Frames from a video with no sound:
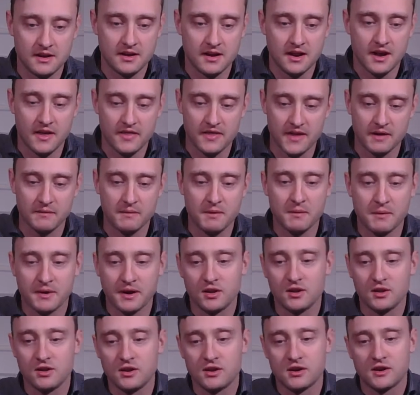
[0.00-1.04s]
And then we want to
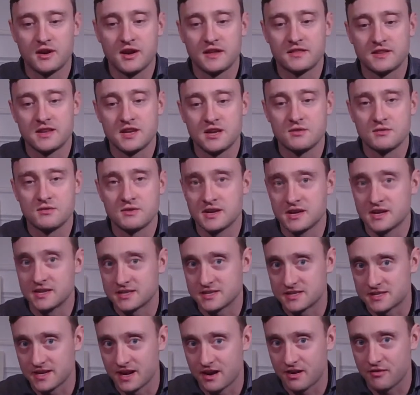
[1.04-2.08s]
look at the unit
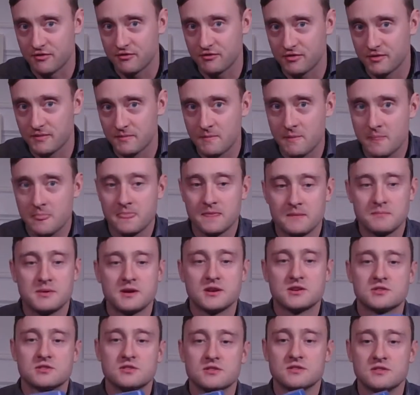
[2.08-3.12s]
itself. Make
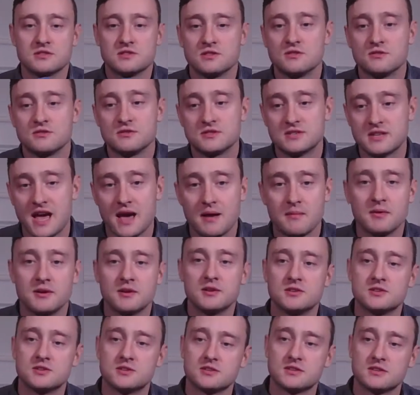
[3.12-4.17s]
sure there's no
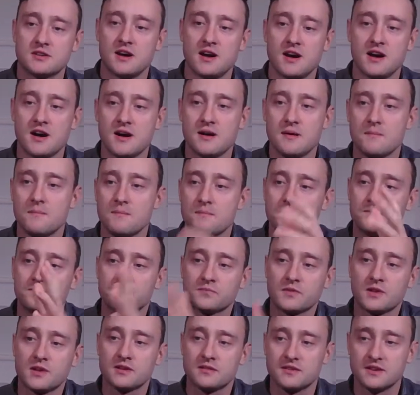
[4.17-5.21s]
damage.
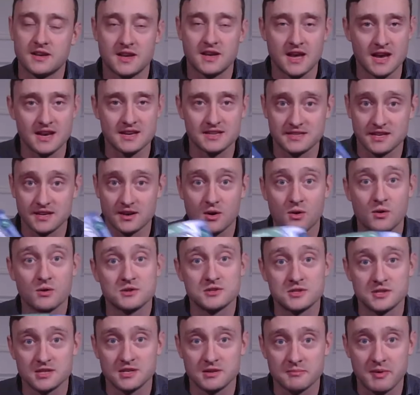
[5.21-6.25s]
The case that
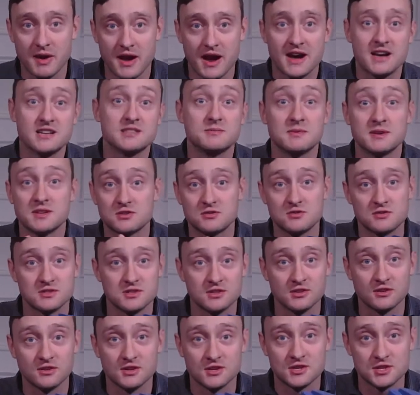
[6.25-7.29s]
holds in the pads, make sure it's
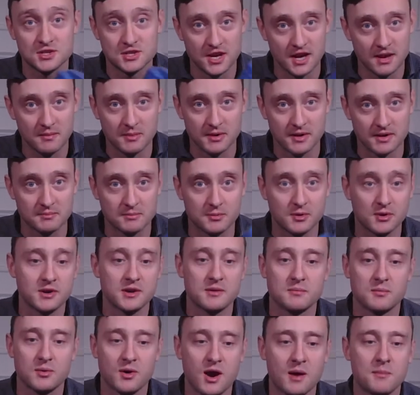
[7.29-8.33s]
in good shape and put
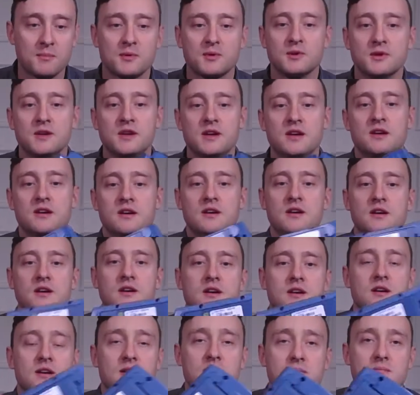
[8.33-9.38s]
in properly.
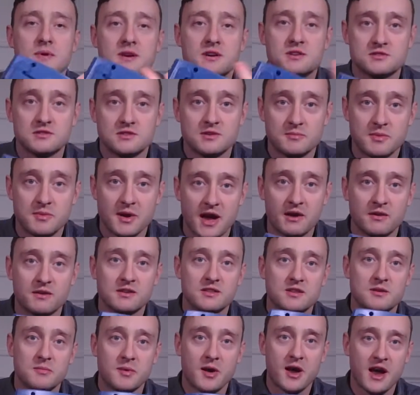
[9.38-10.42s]
Make sure the battery in
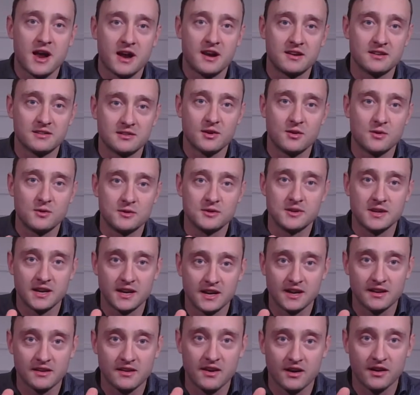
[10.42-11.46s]
the back is holding
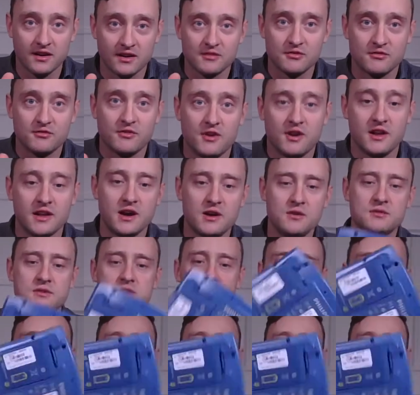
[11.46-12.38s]
and not going to fall out.